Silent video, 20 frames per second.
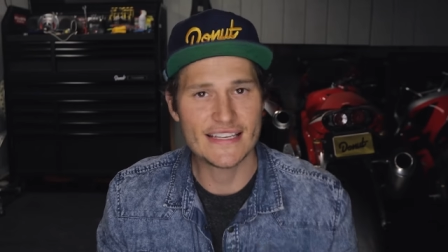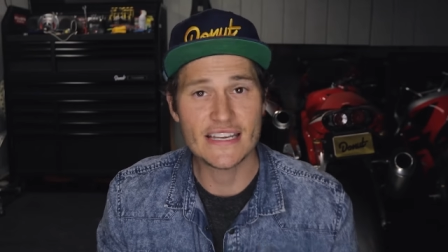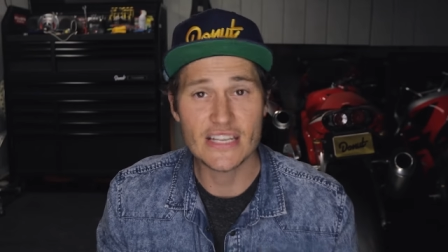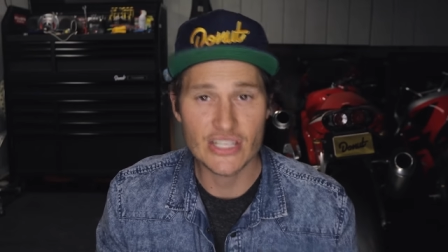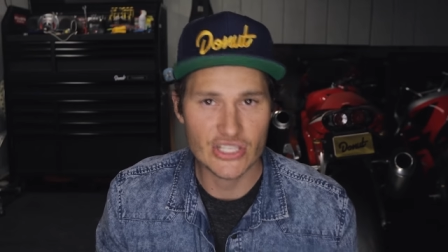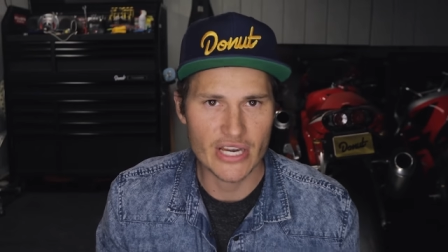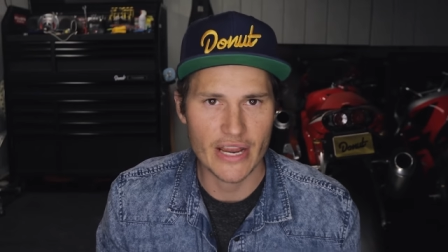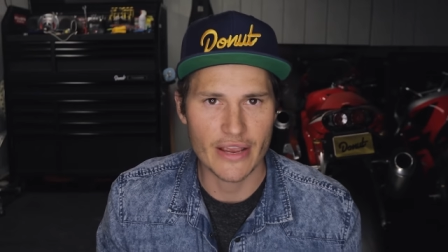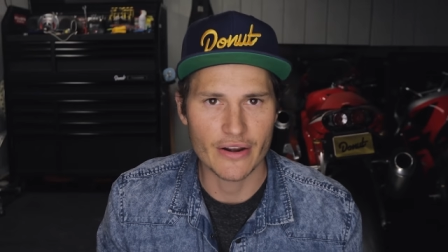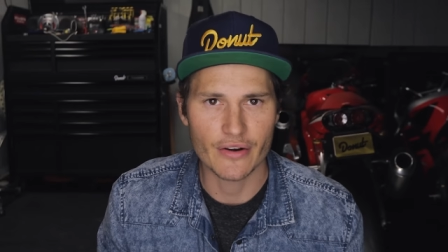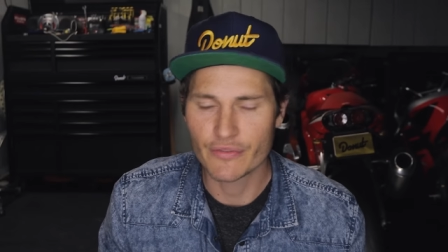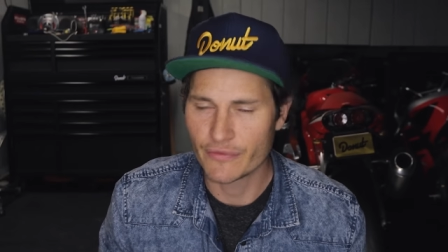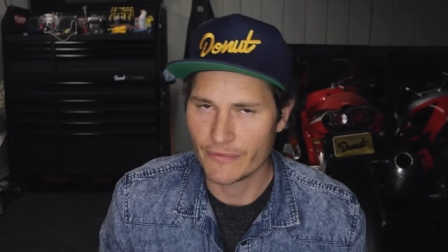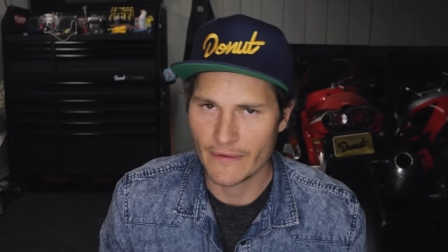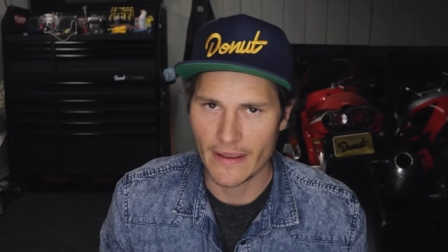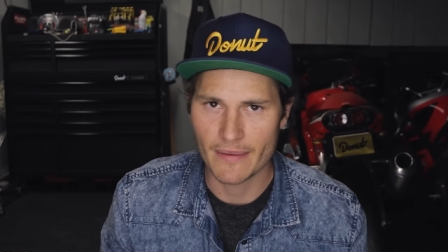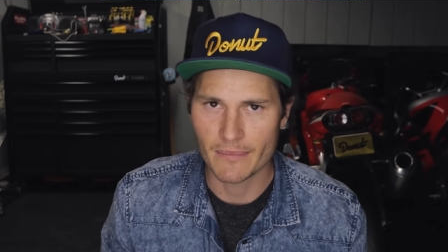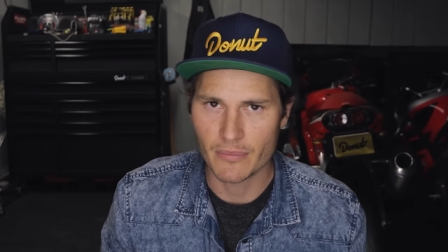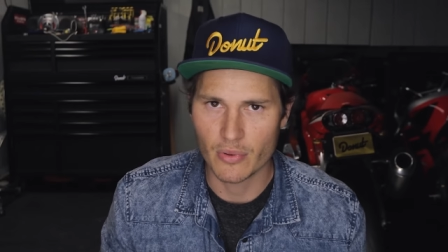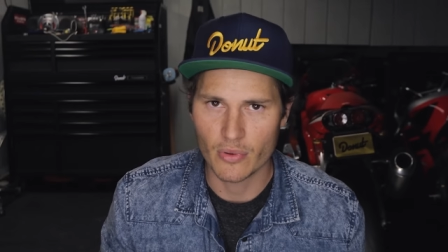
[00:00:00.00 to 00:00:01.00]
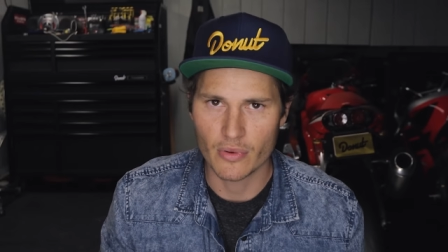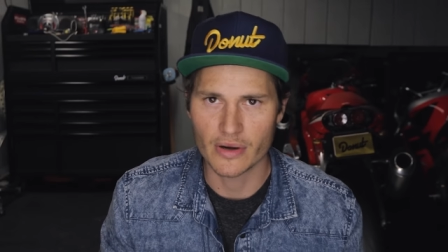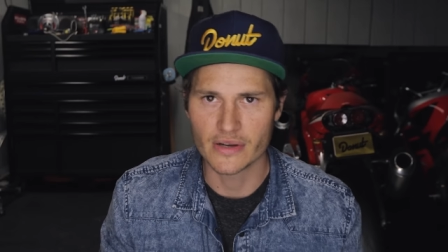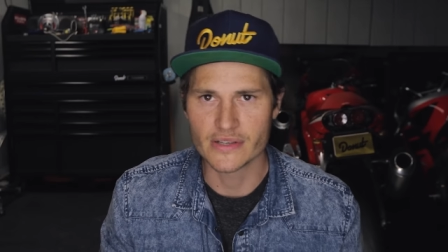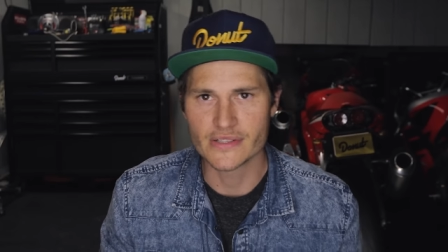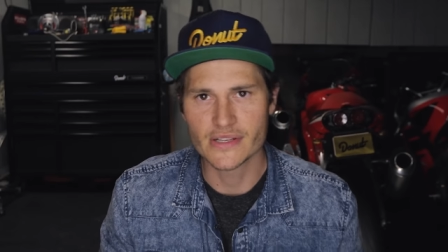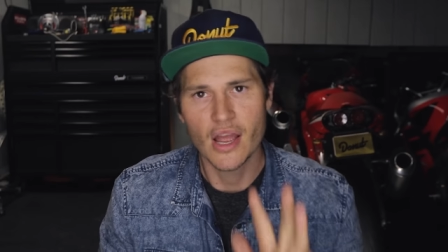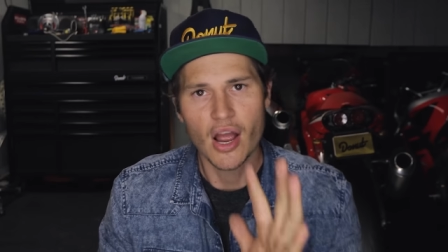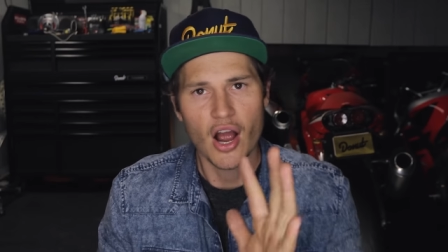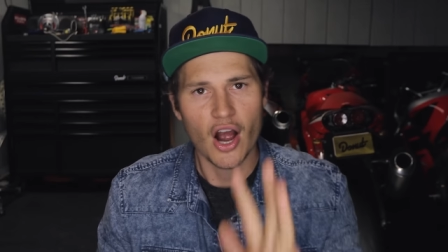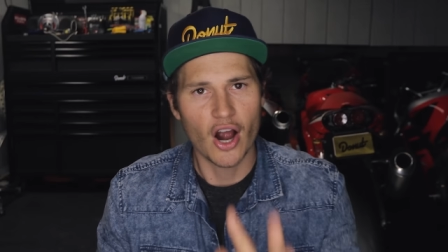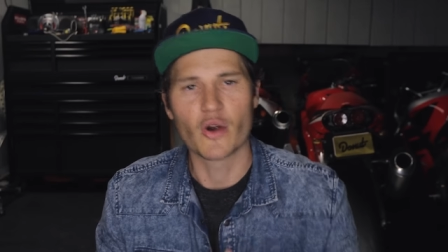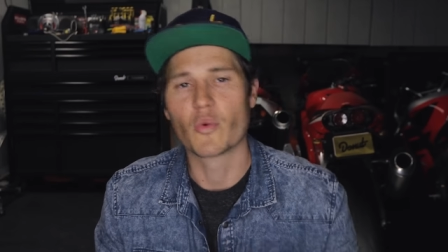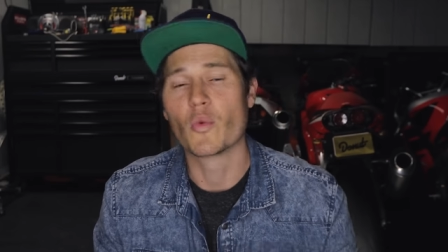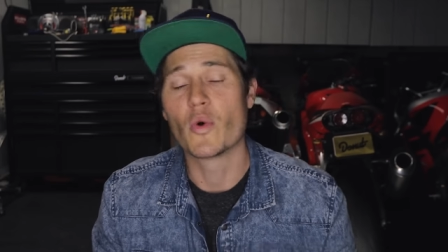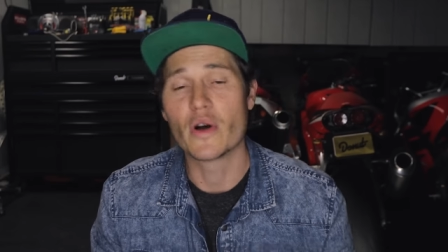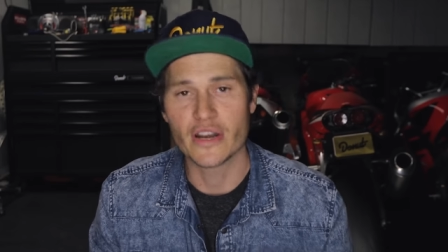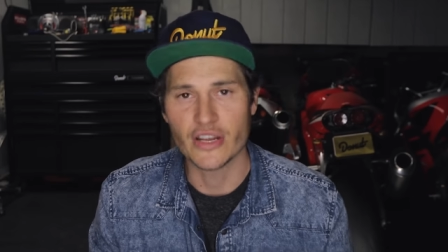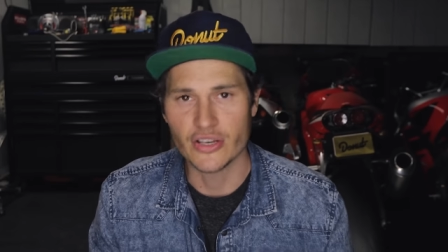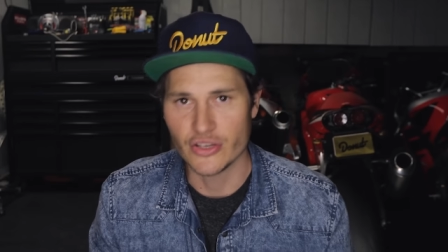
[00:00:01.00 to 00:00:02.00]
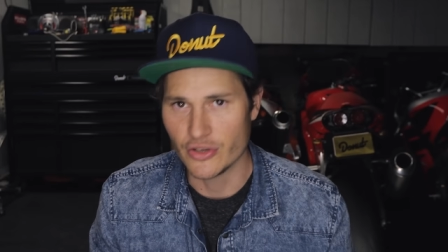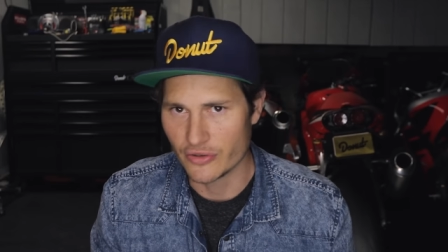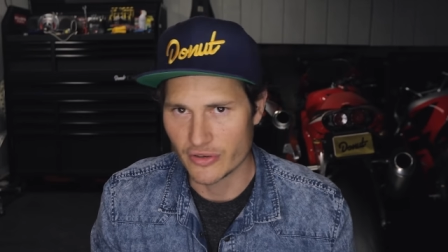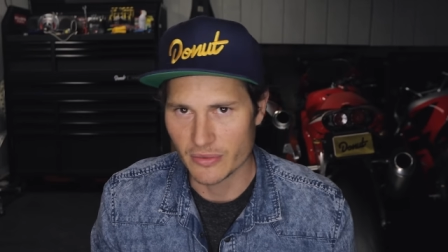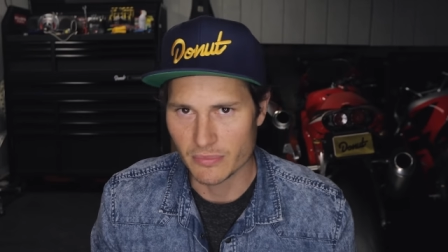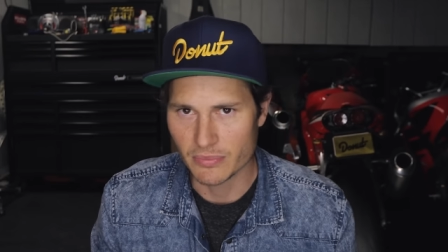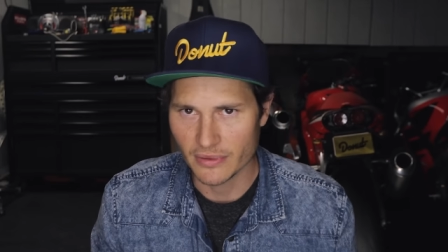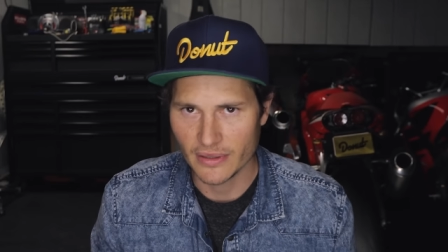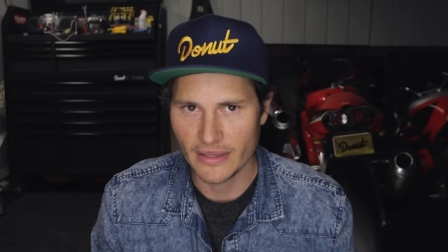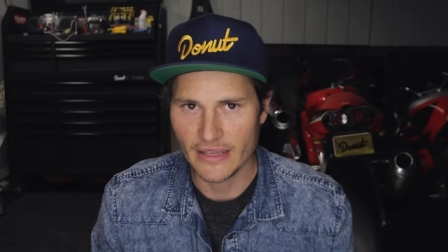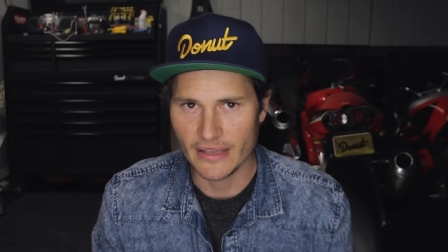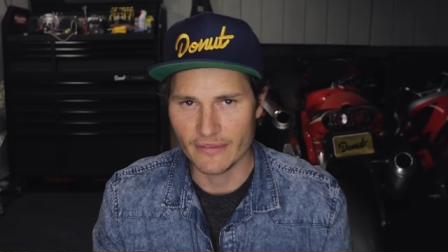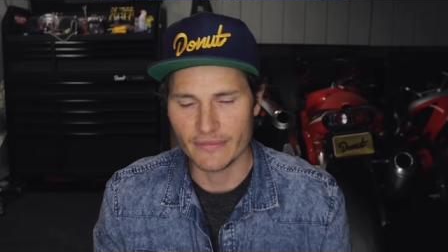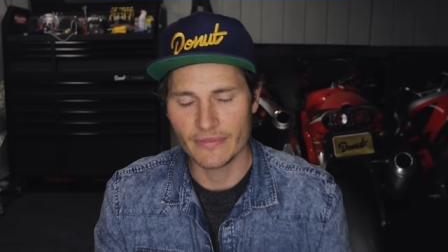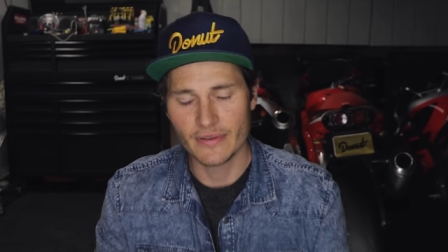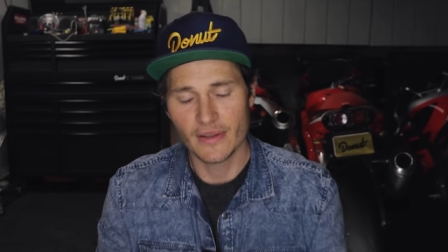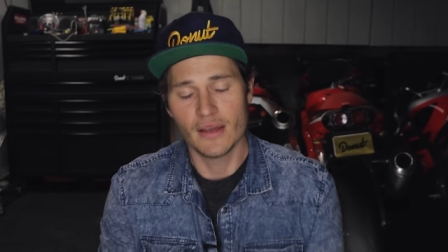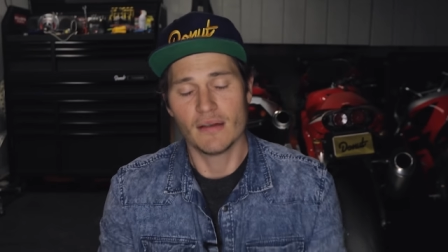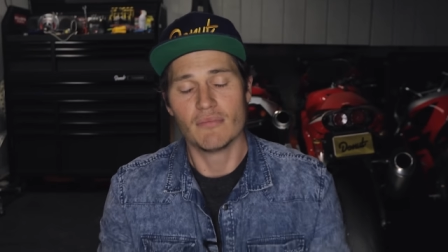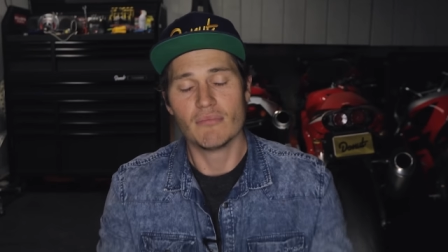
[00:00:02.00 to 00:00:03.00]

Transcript: C-channel fanboys are wanting you to believe.